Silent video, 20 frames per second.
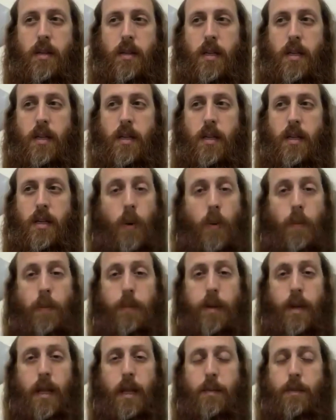Just to
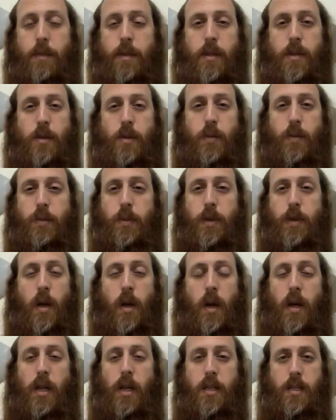open up and to be
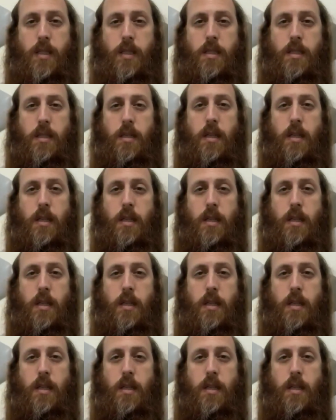honest,